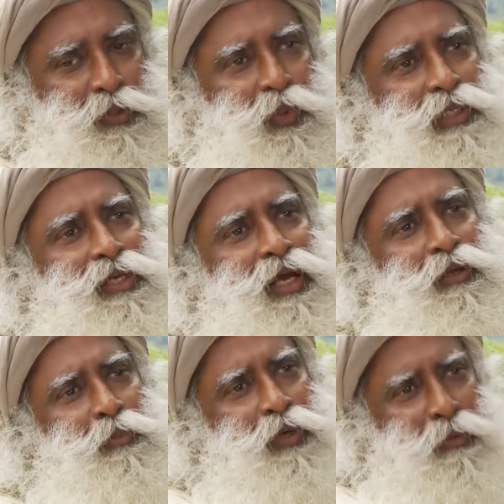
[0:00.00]
So we're
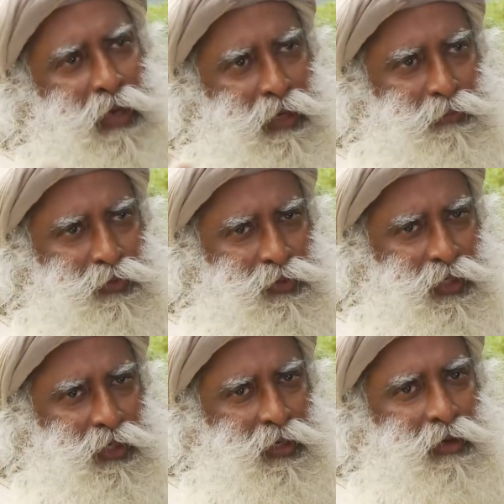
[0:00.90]
trying to bring back
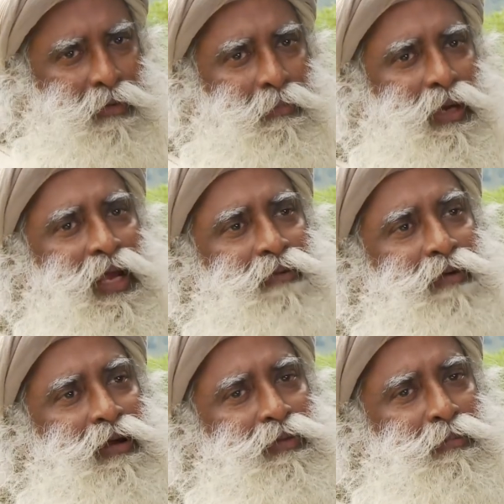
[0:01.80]
music, but I
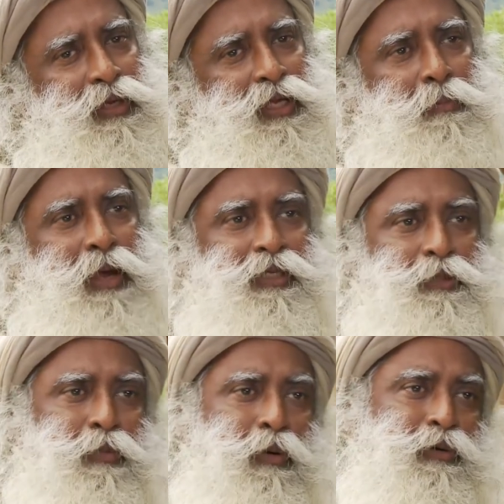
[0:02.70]
found bringing back
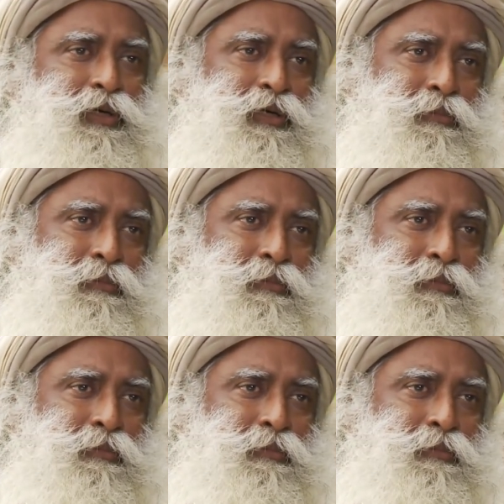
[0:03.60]
sport,